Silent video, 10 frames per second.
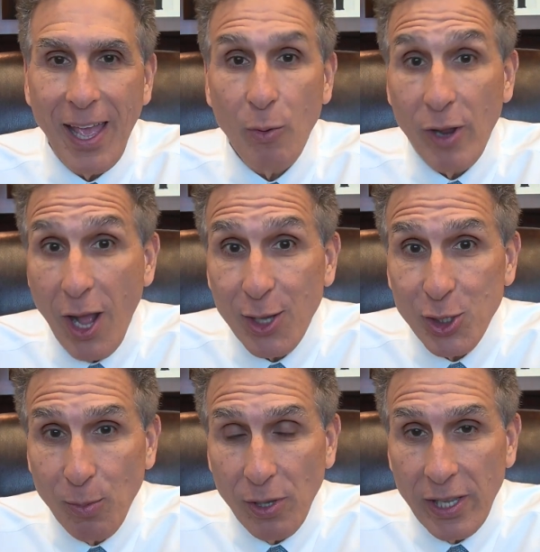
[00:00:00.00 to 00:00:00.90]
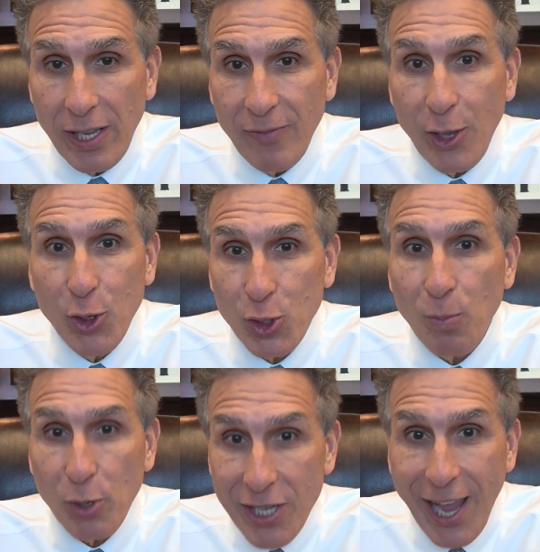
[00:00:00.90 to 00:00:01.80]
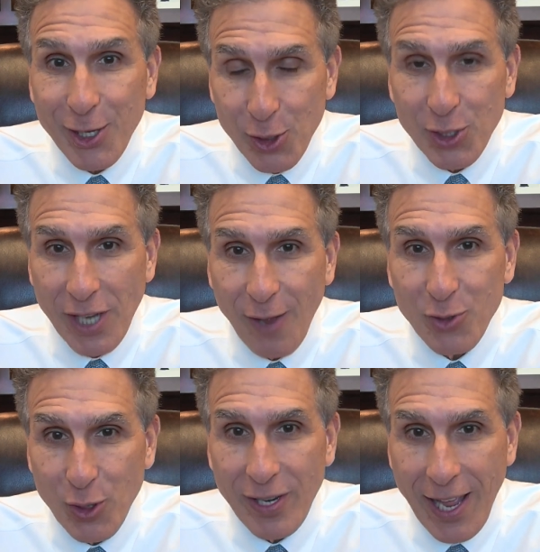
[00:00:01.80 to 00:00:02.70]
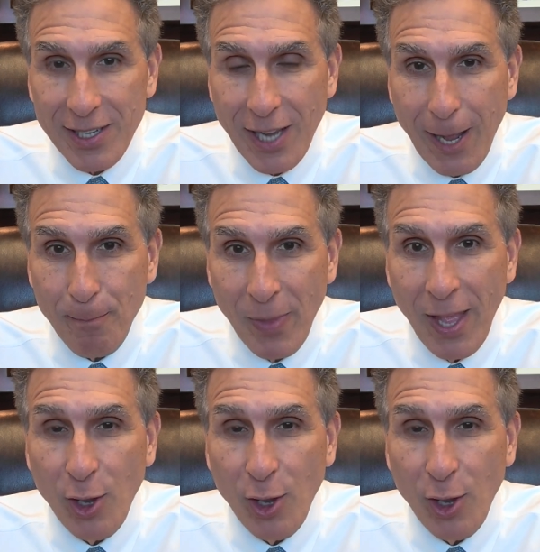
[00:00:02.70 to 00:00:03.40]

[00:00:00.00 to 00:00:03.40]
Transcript: And we also believe that you should protect yourself during that time.